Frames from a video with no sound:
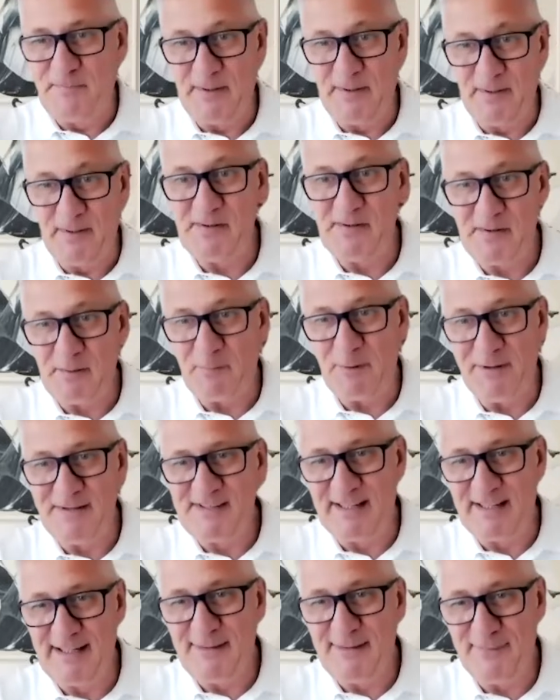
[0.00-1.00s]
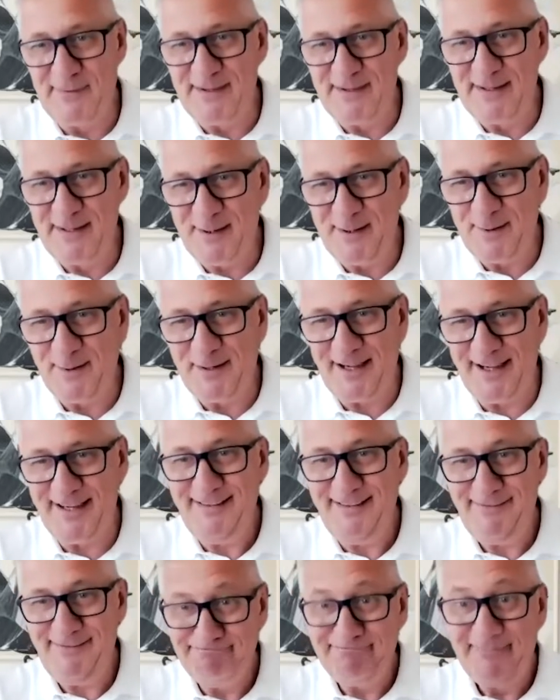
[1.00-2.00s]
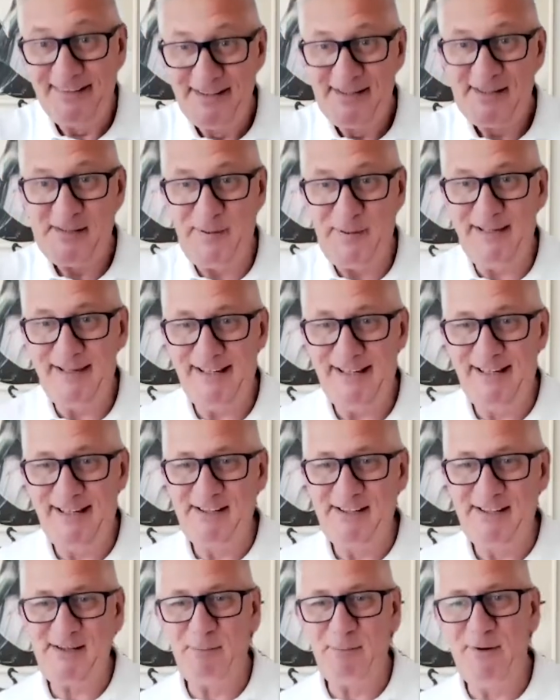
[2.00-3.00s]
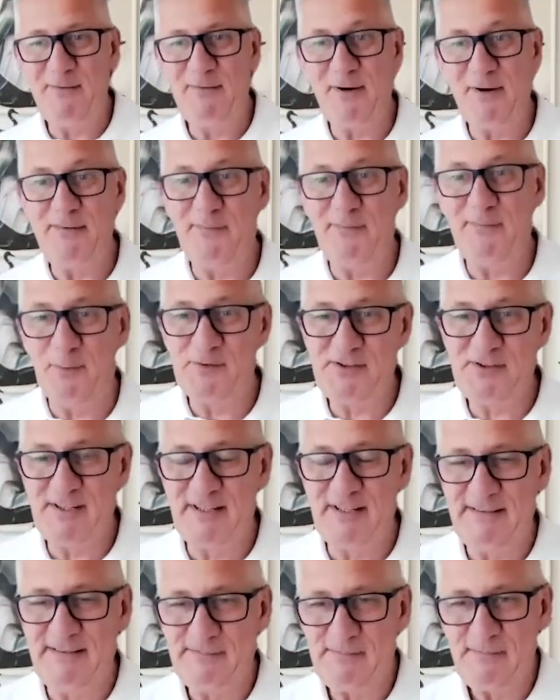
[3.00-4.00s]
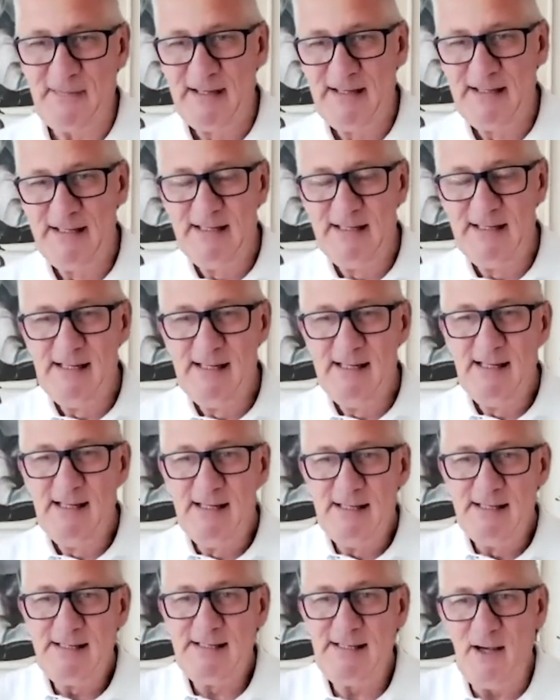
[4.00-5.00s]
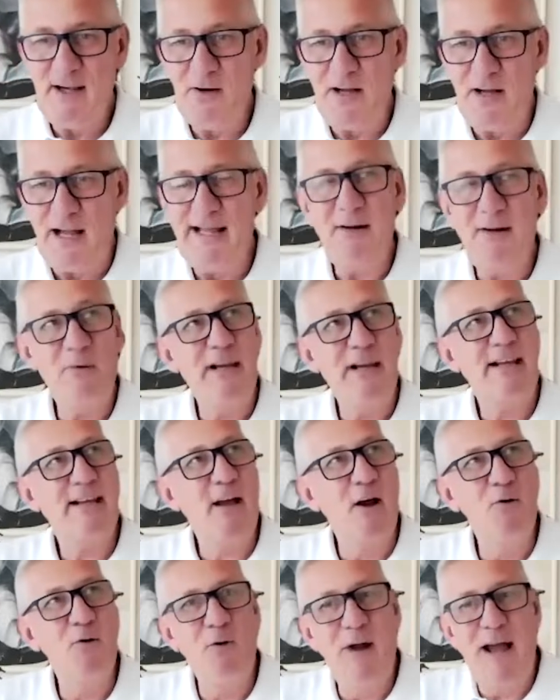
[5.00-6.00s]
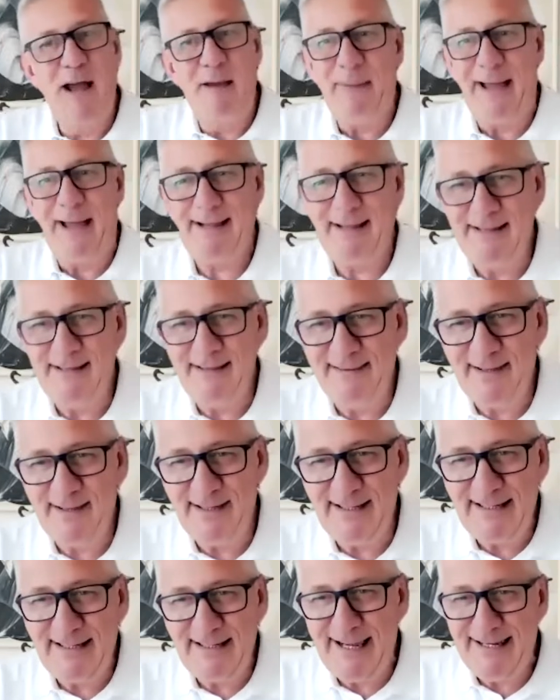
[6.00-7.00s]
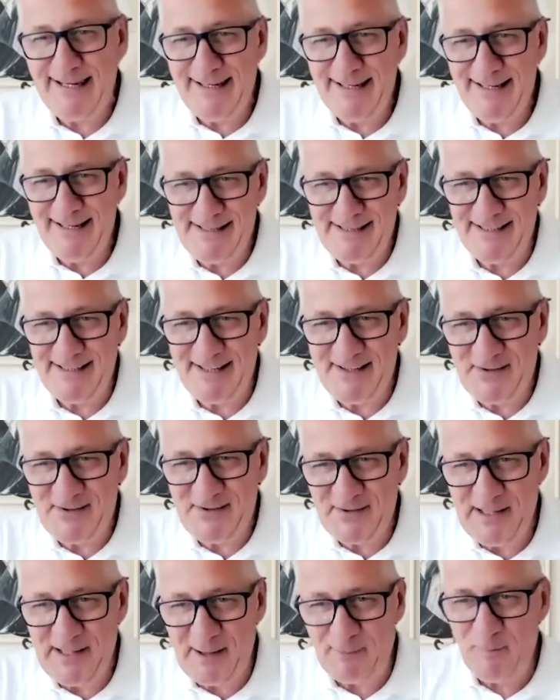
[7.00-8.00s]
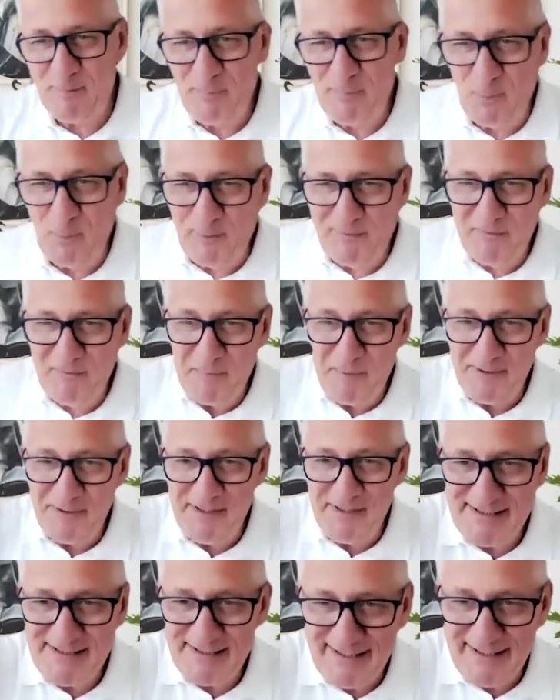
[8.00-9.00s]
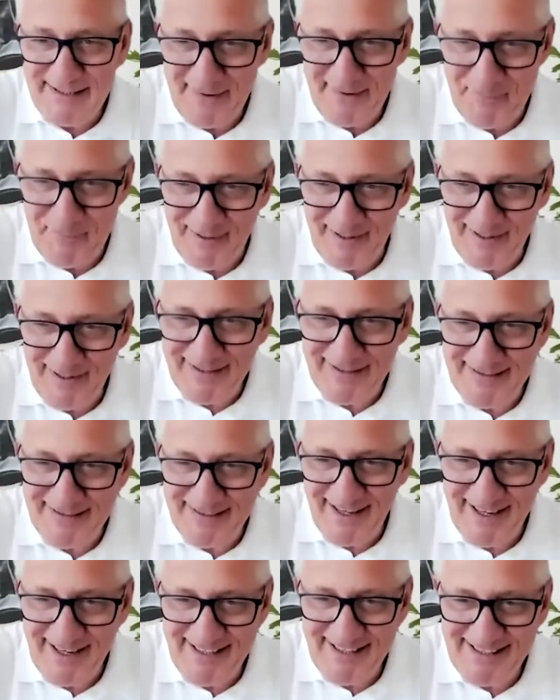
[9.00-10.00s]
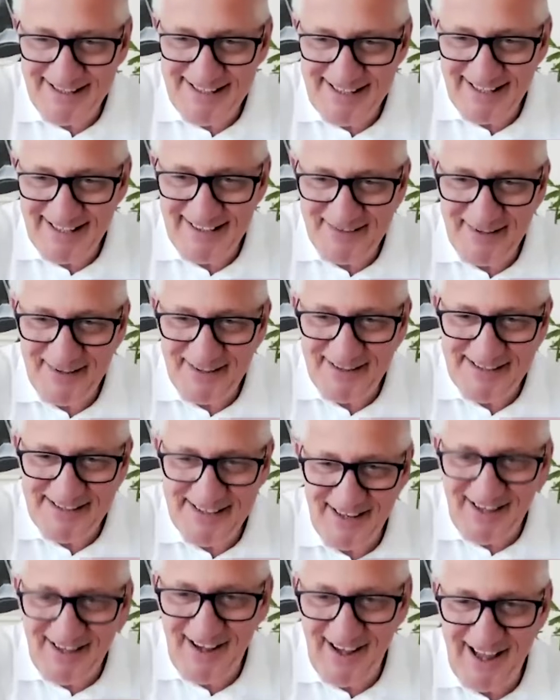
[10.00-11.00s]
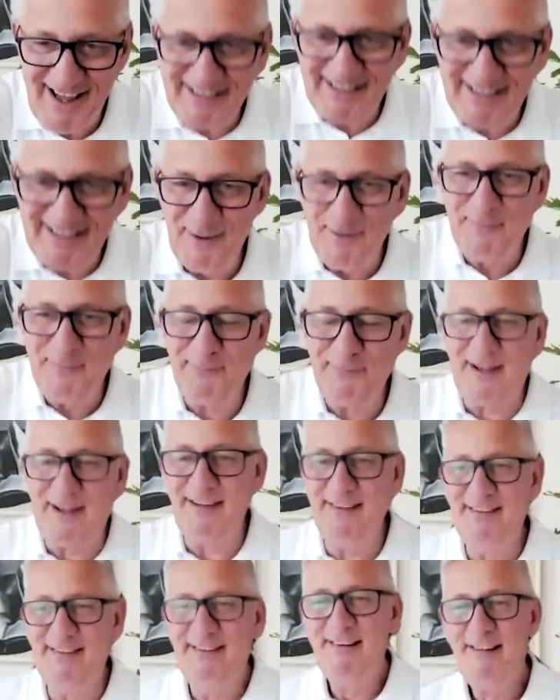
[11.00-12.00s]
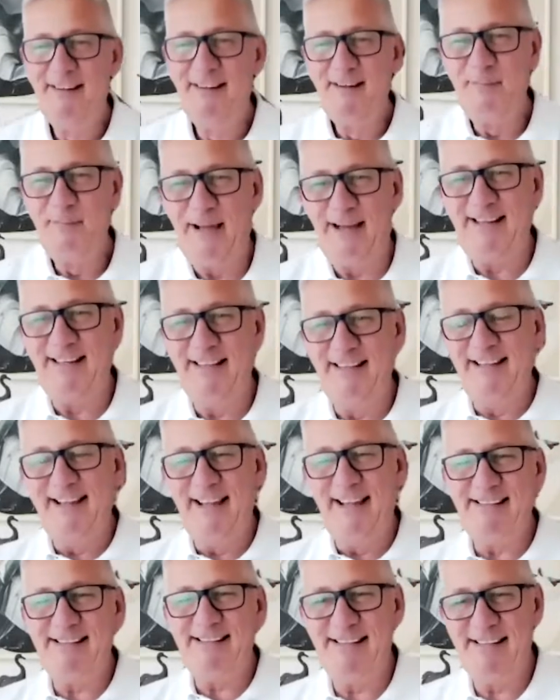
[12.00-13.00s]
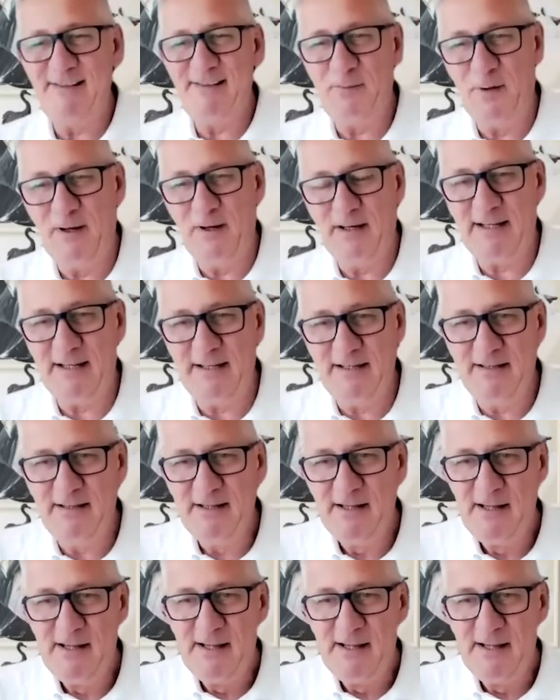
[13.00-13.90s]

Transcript: because the ones that live in the UK speak English, so we're very fortunate. Yeah. So I don't want to go right back in 38 years in history. That would bore everybody to death. But I could tell you that I had a lot of fun back in the 80s working